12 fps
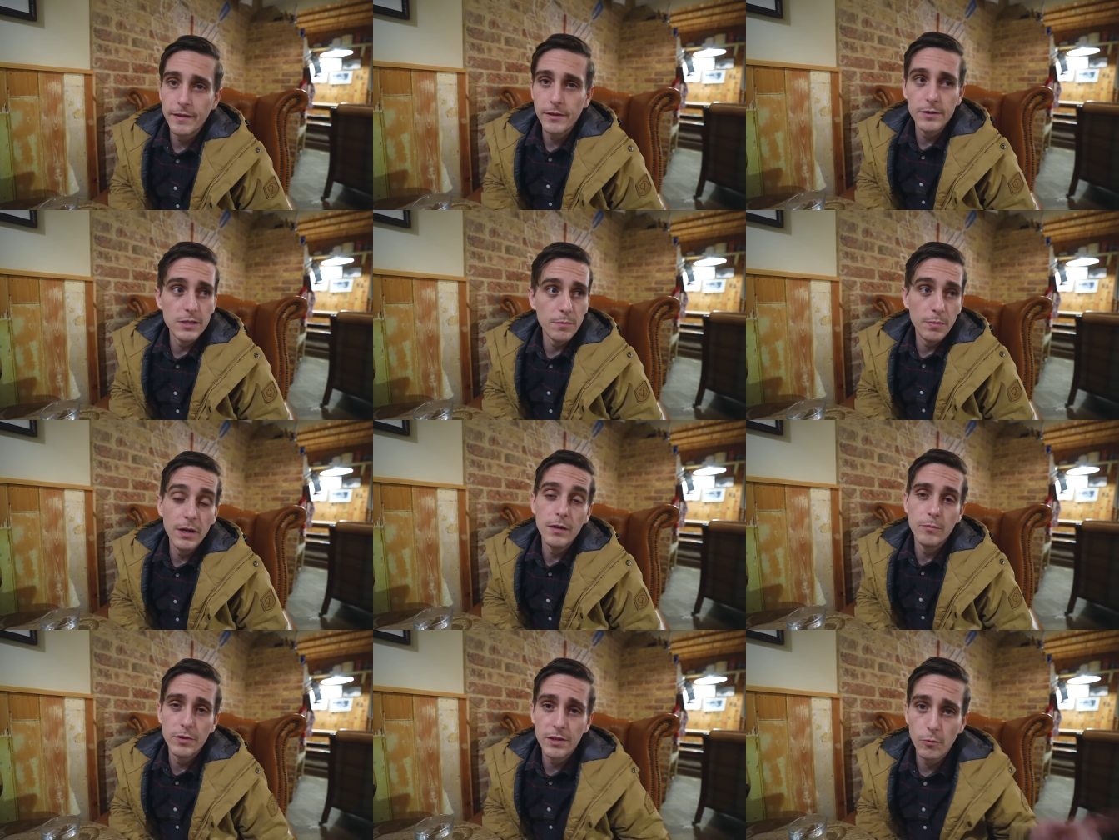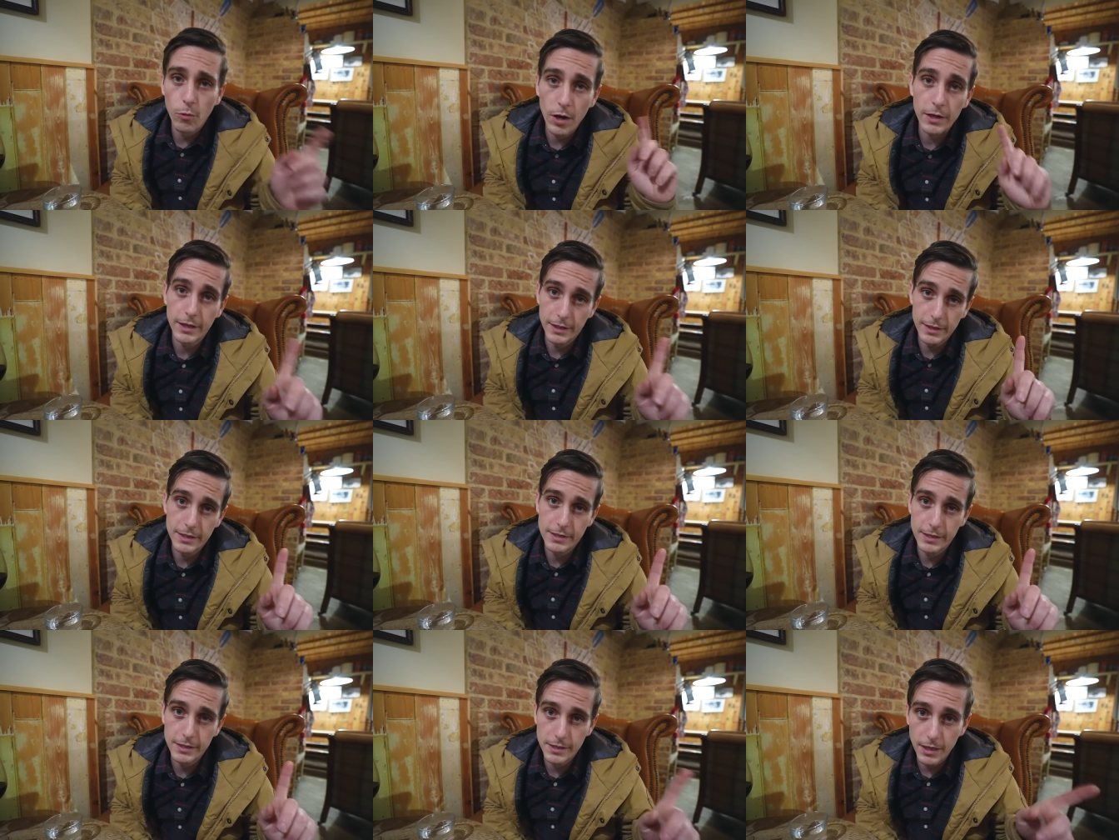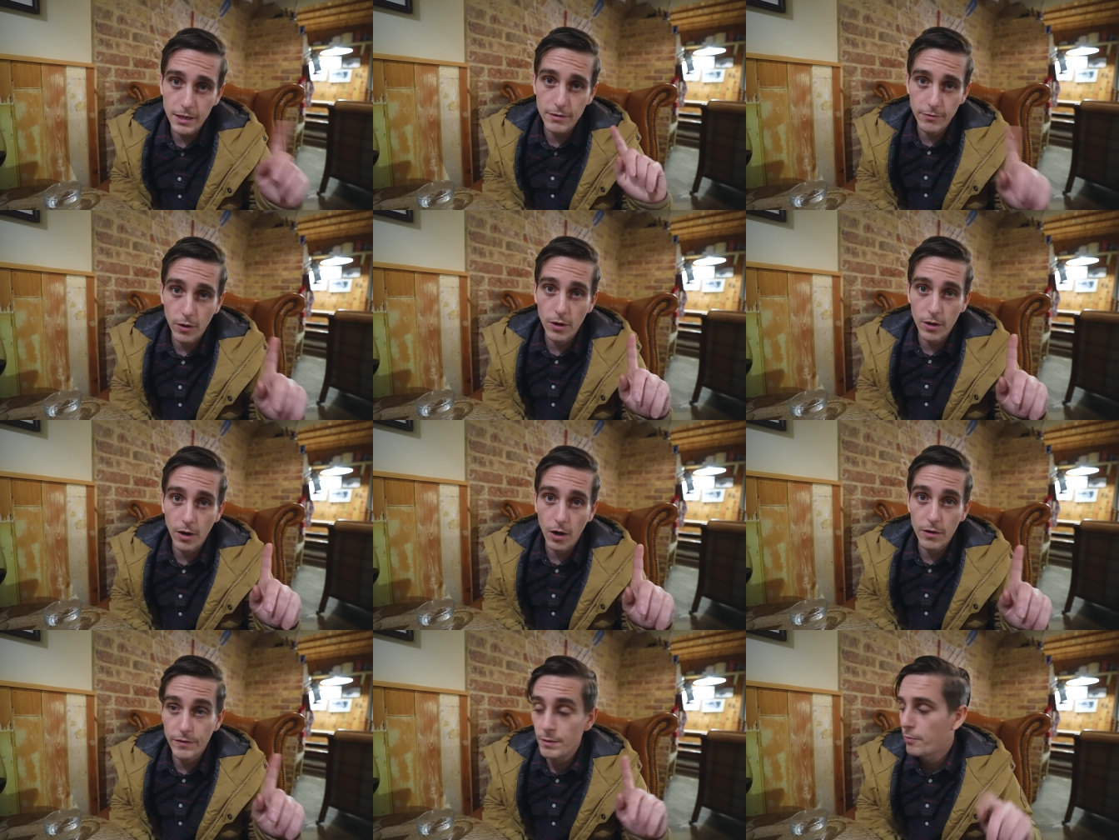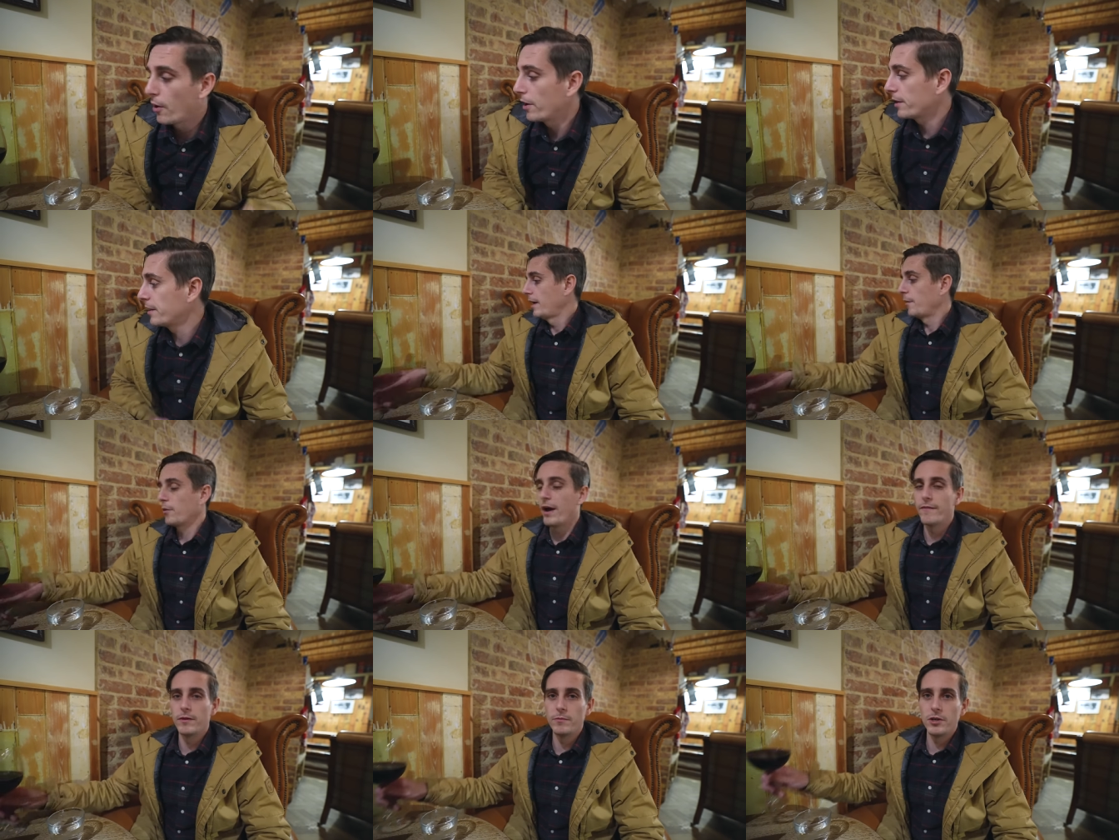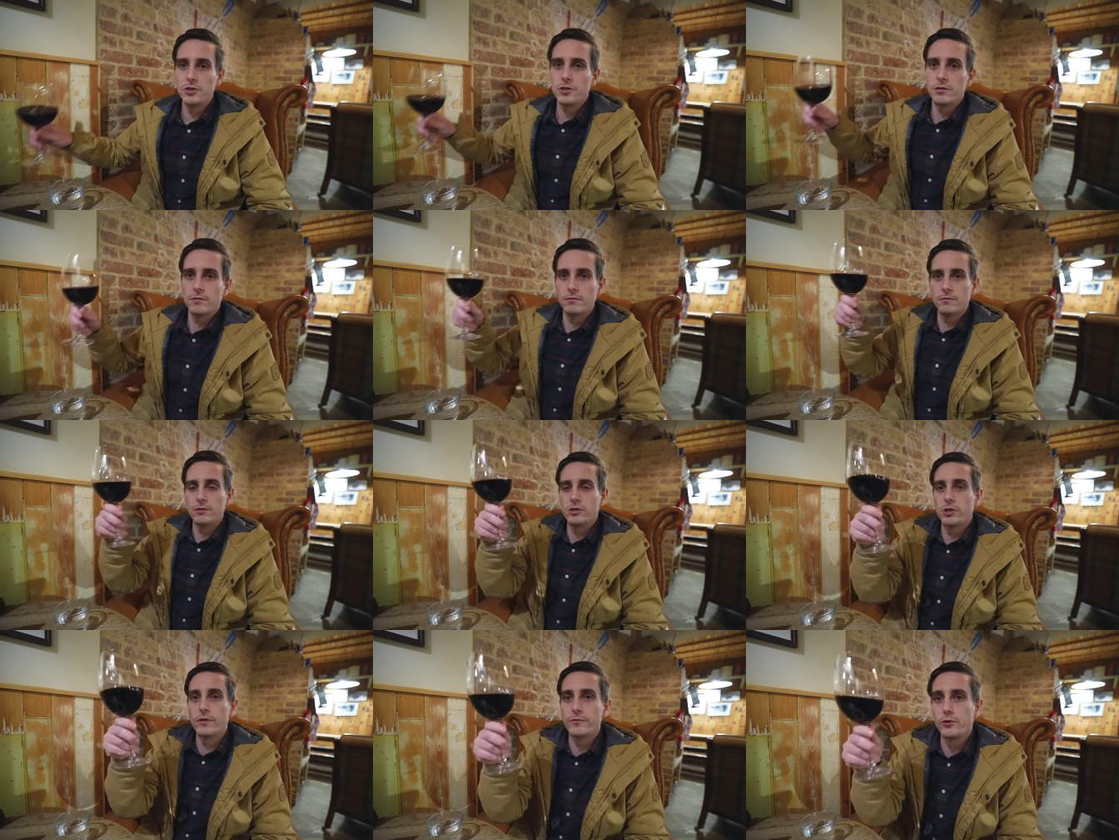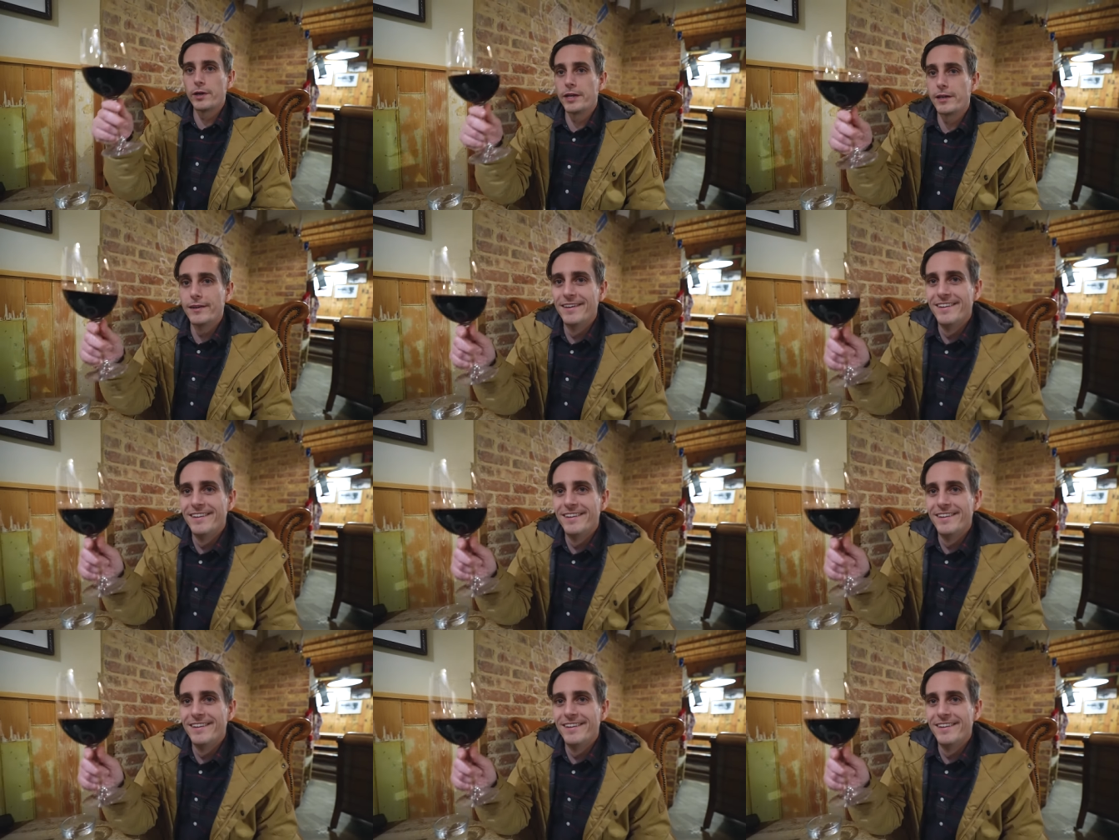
there is a pub within walking distance of our RV park, and we're having a much deserved drink.